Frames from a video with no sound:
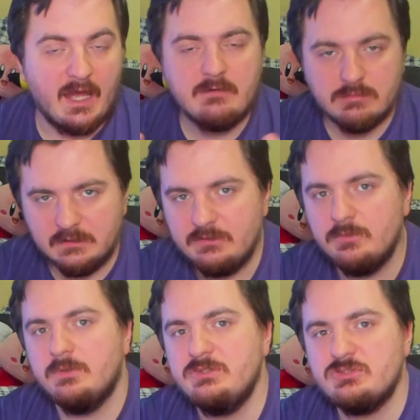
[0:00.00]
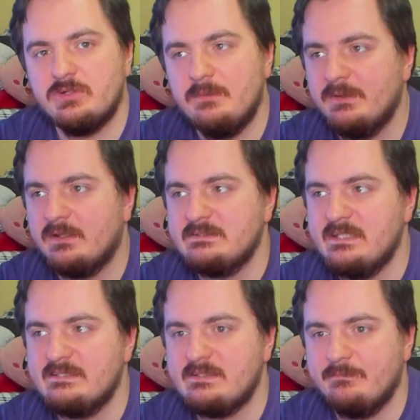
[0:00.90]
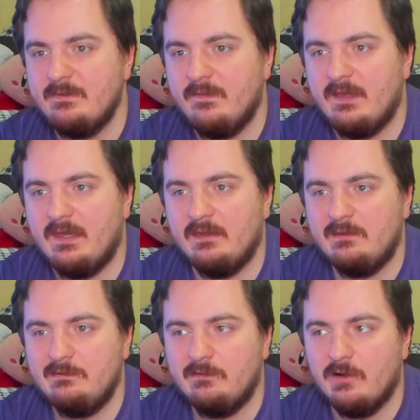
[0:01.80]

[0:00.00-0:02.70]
I really do enjoy it because it's something that,